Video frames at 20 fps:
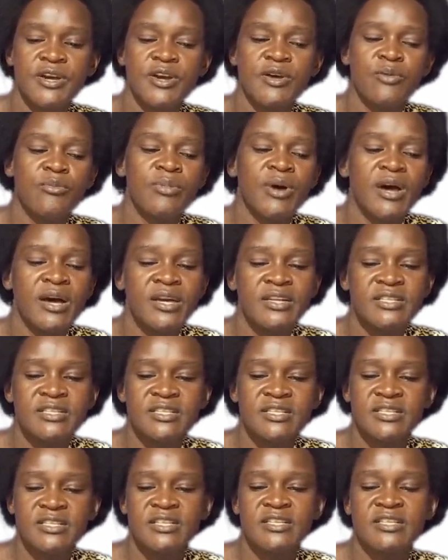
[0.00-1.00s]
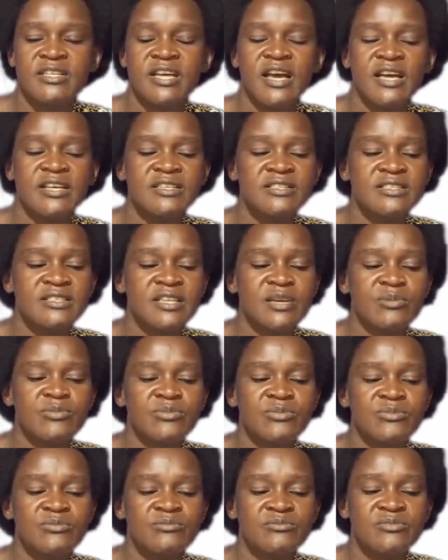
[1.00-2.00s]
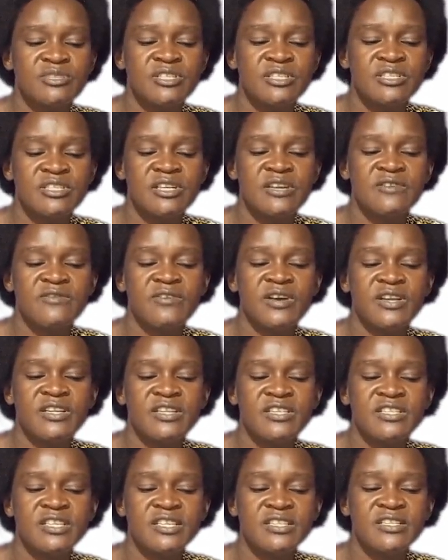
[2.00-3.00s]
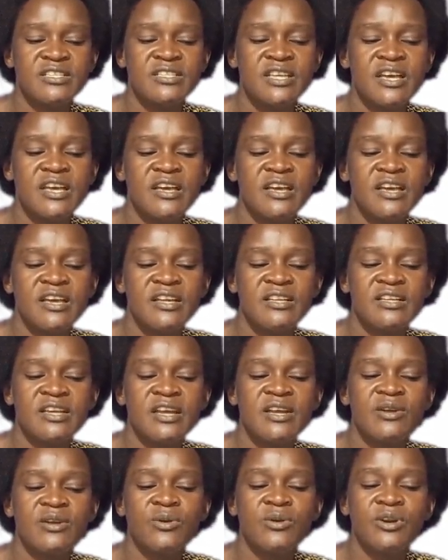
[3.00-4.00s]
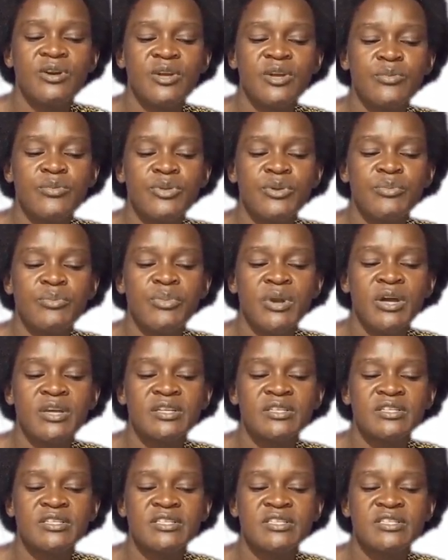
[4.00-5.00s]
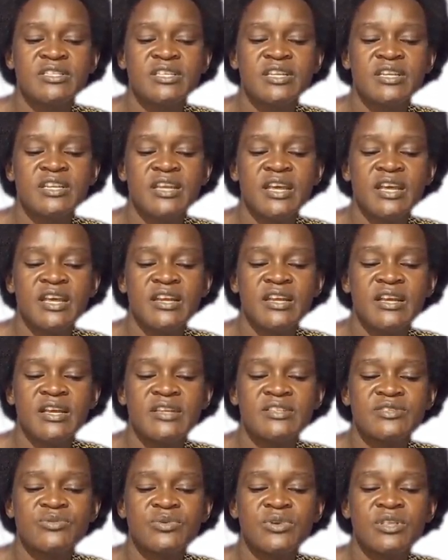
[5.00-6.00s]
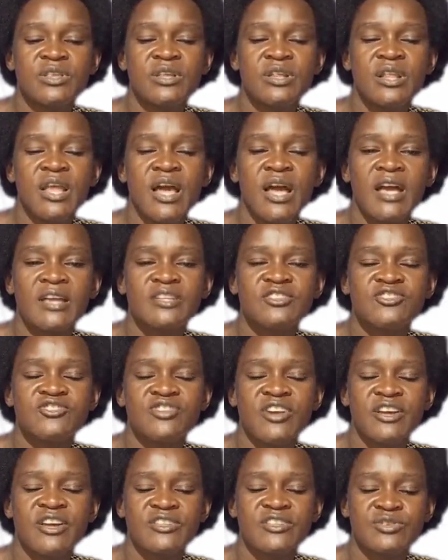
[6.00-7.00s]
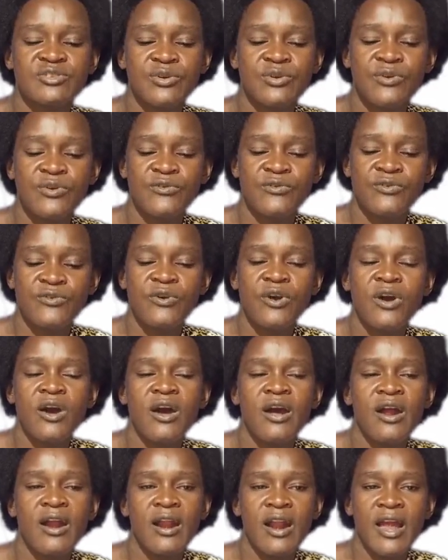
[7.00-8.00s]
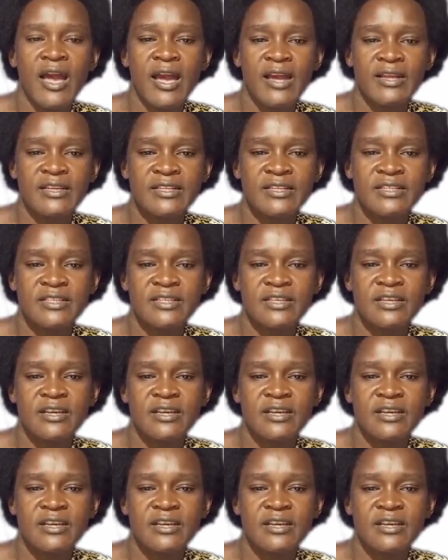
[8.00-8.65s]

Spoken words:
But it has some disadvantages. It can only be practiced in areas with large tracts of land.